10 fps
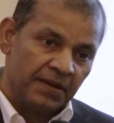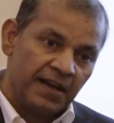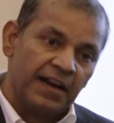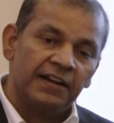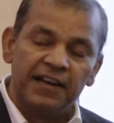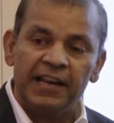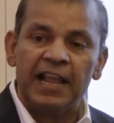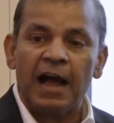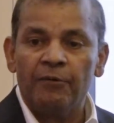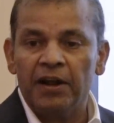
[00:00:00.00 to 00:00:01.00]
Currently,
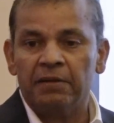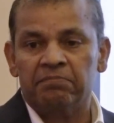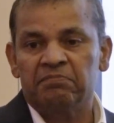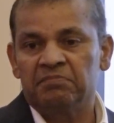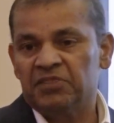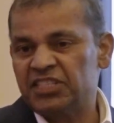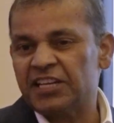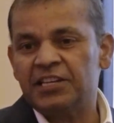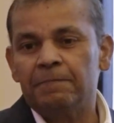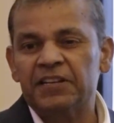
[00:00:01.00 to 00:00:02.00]
our
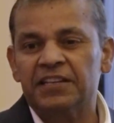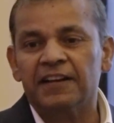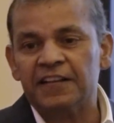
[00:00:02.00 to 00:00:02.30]
60%